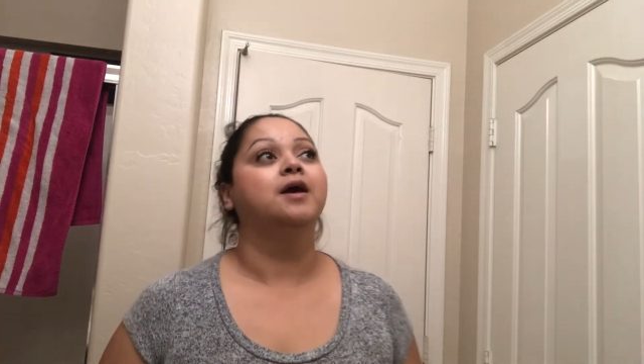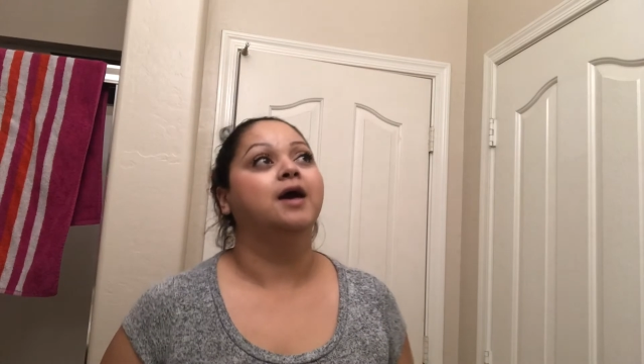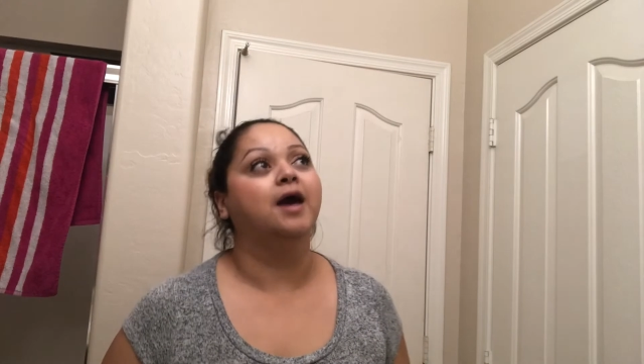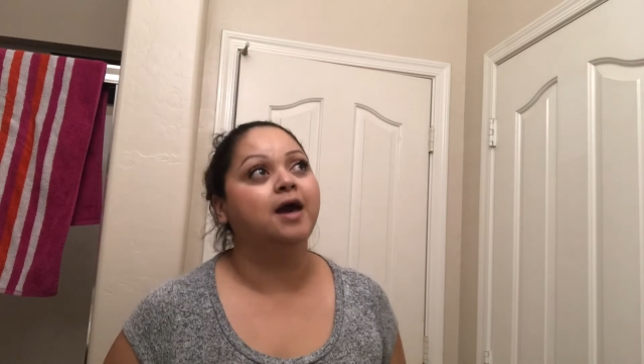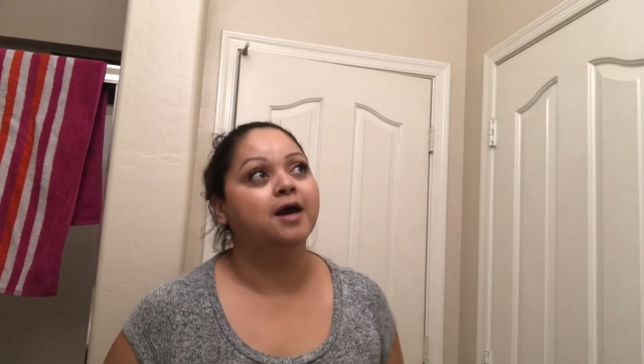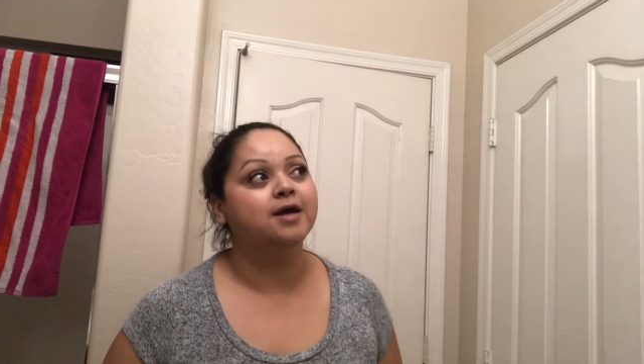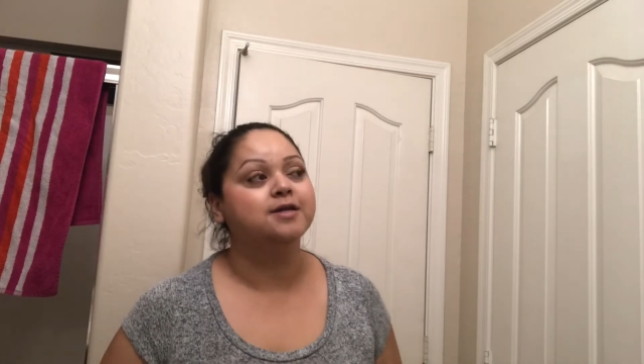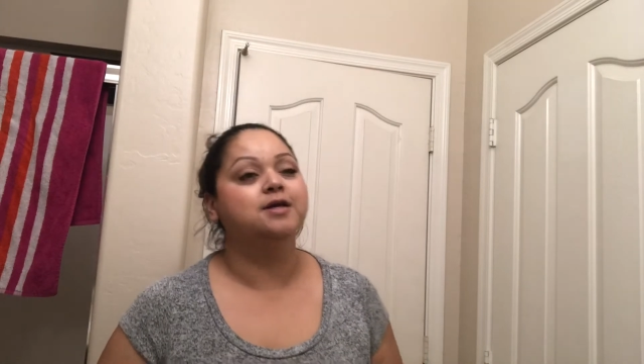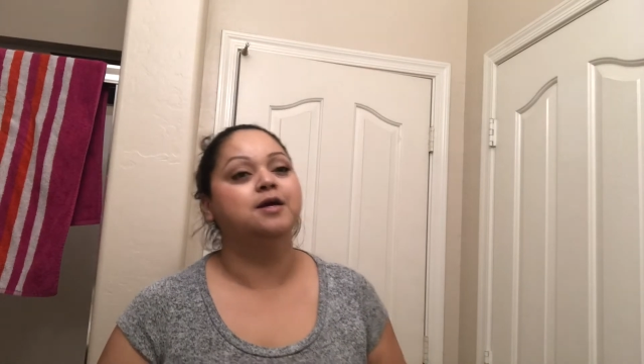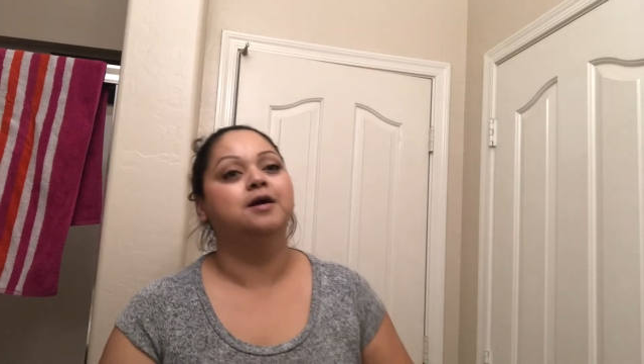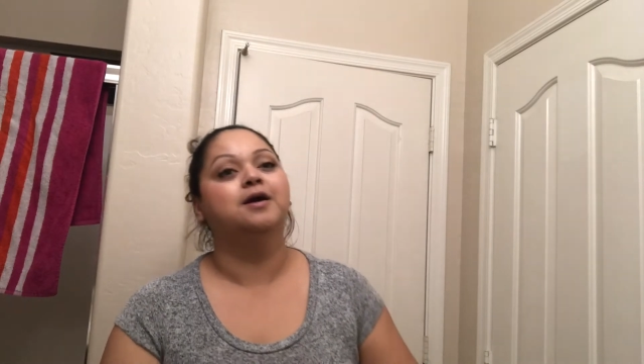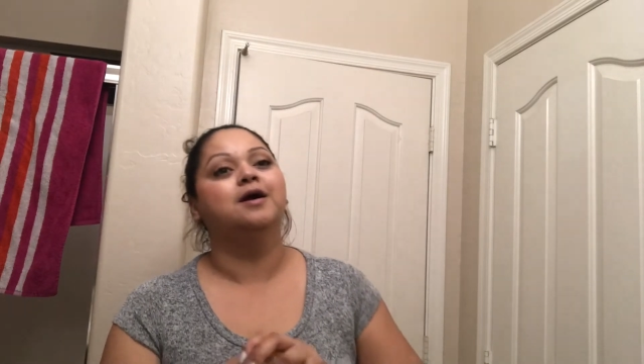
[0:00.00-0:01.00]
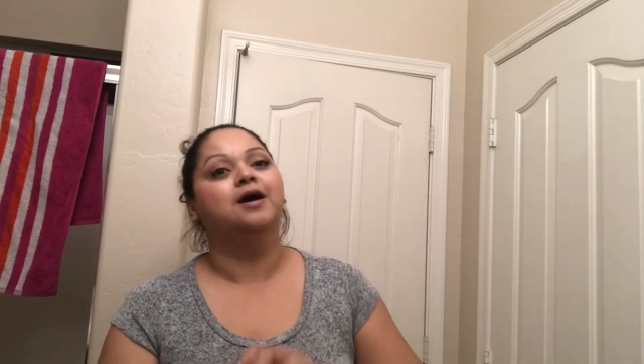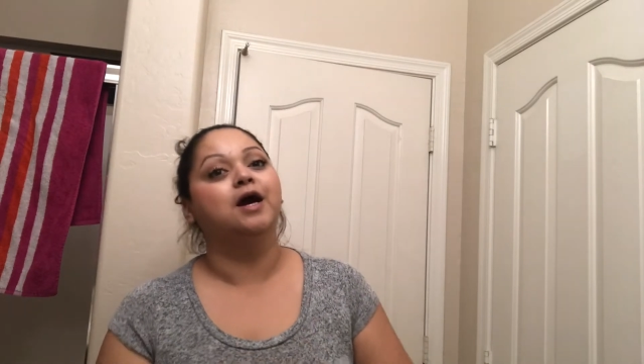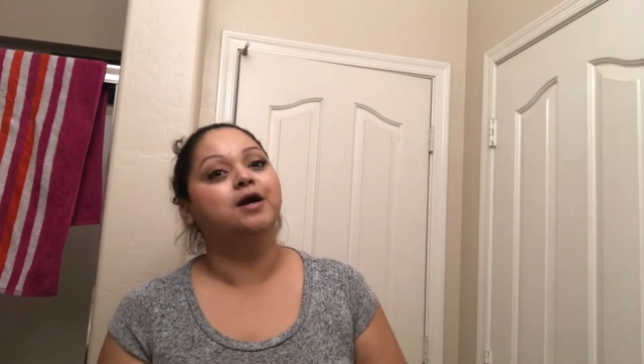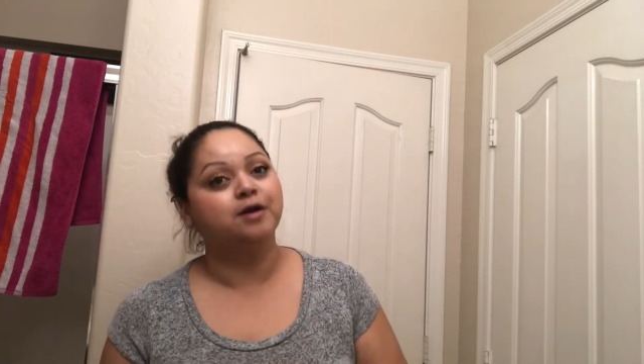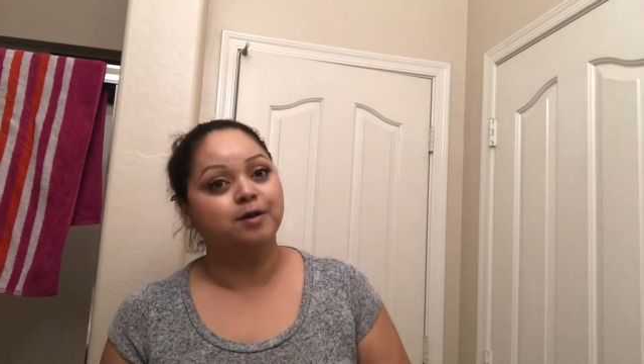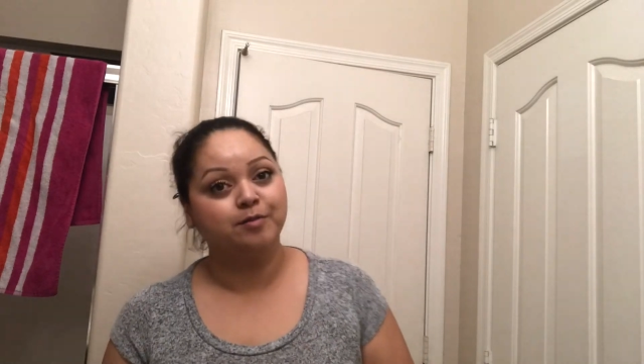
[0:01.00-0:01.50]
And
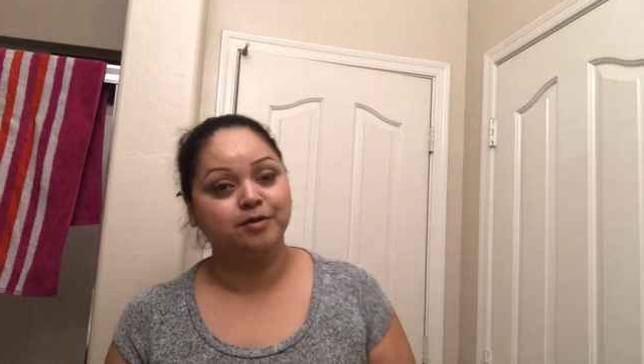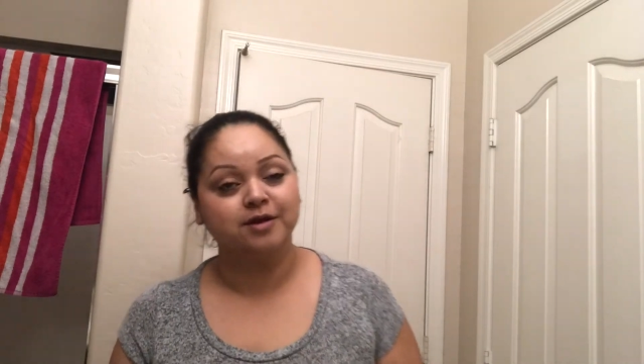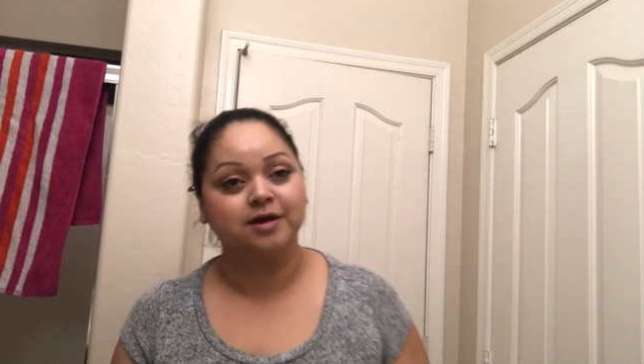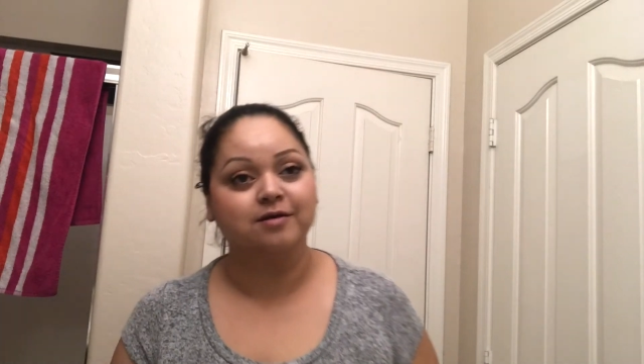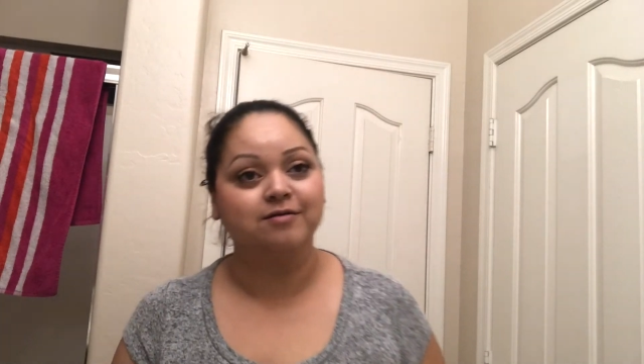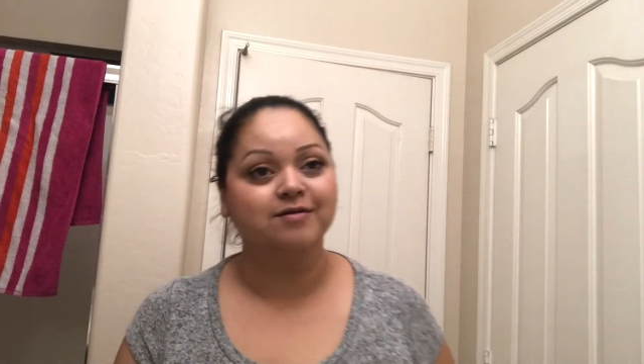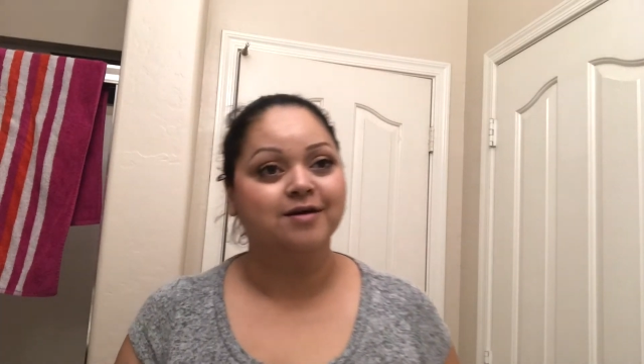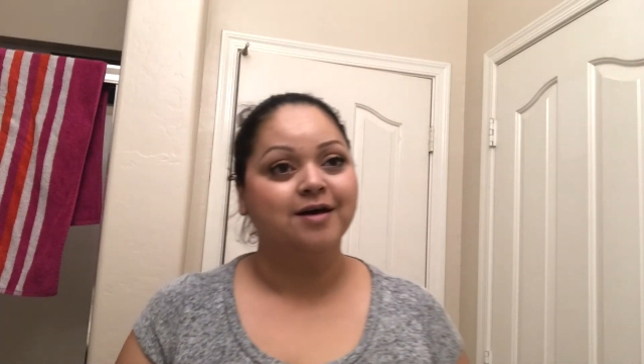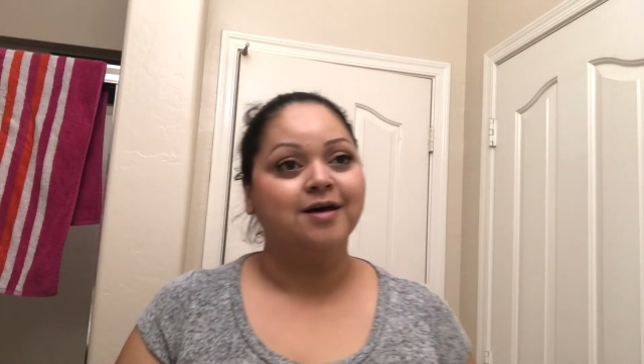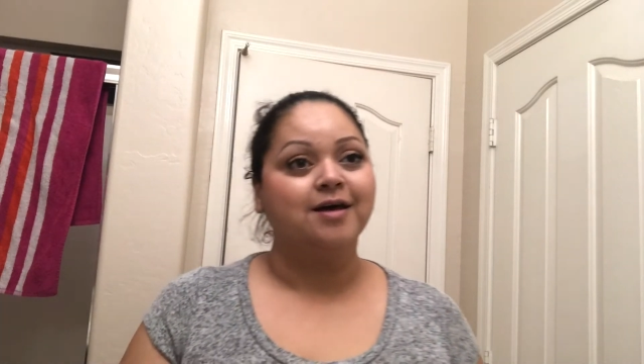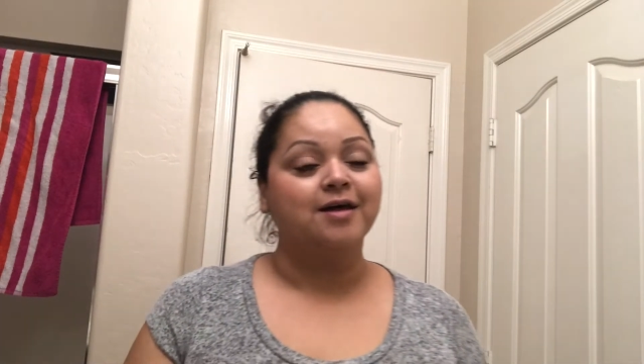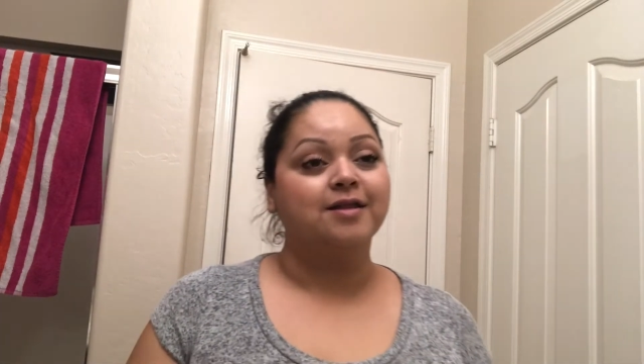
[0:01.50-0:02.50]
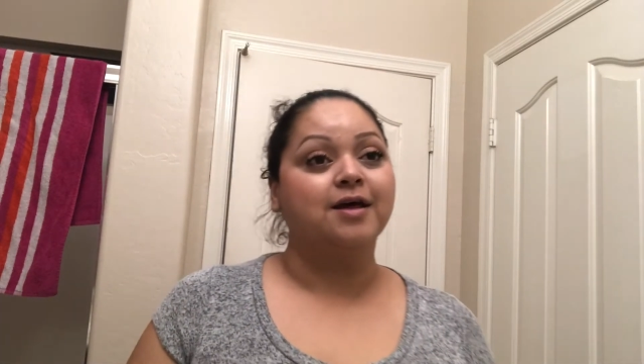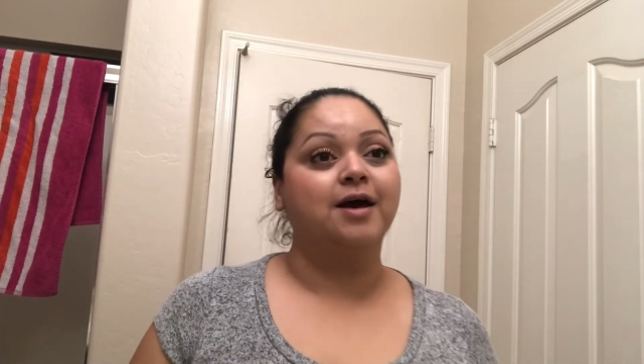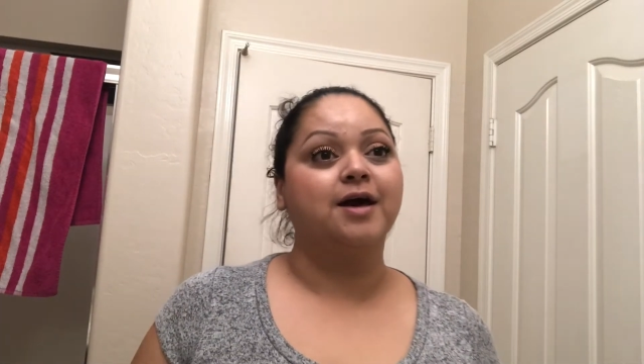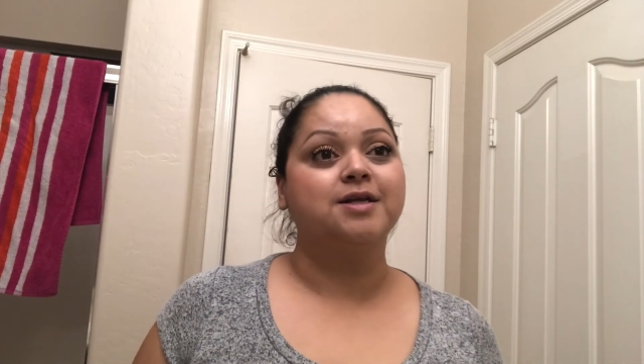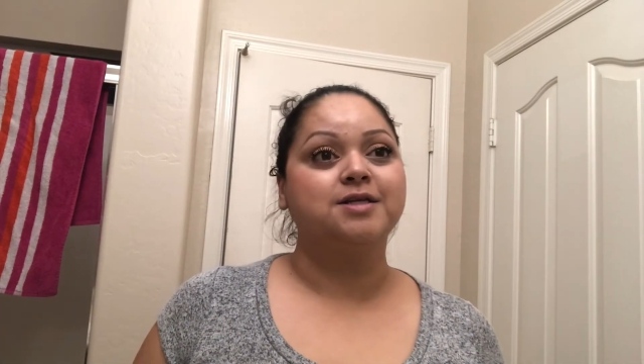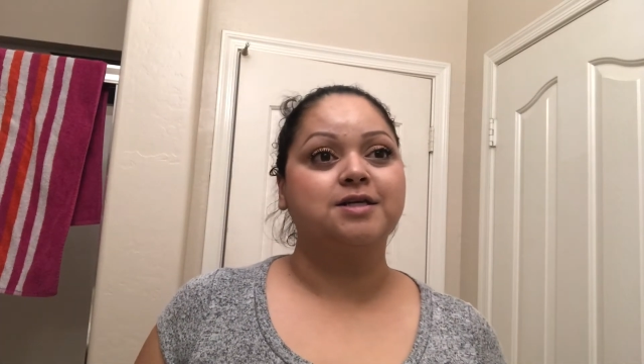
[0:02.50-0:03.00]
I couldn't believe
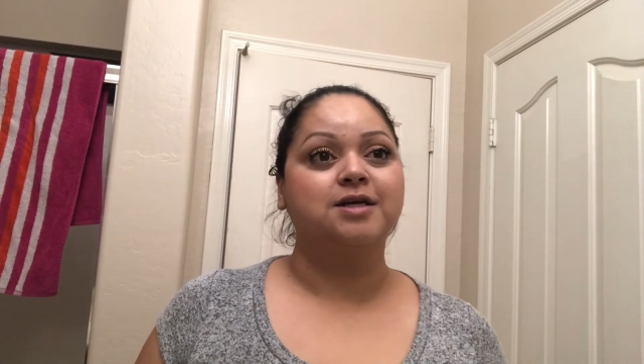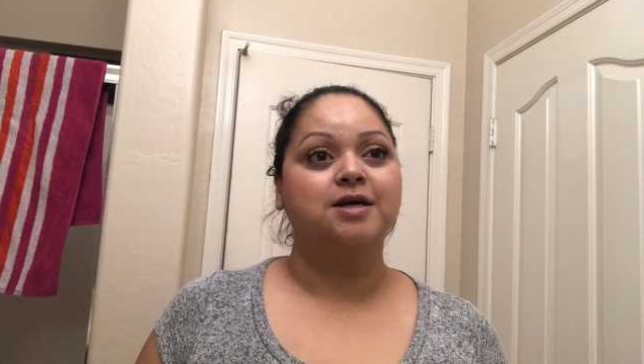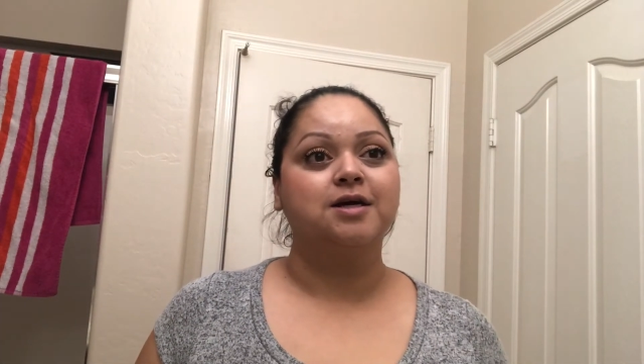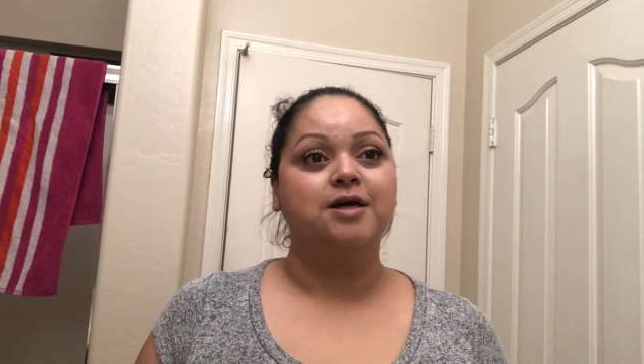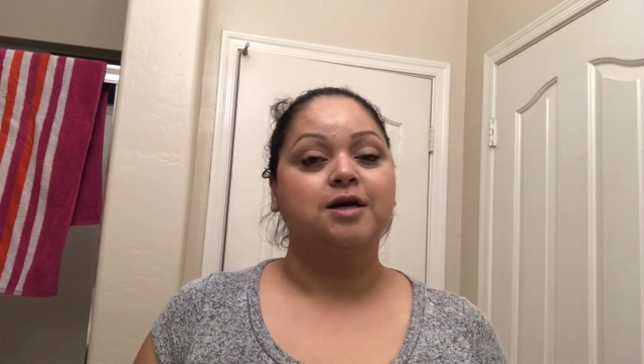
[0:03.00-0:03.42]
that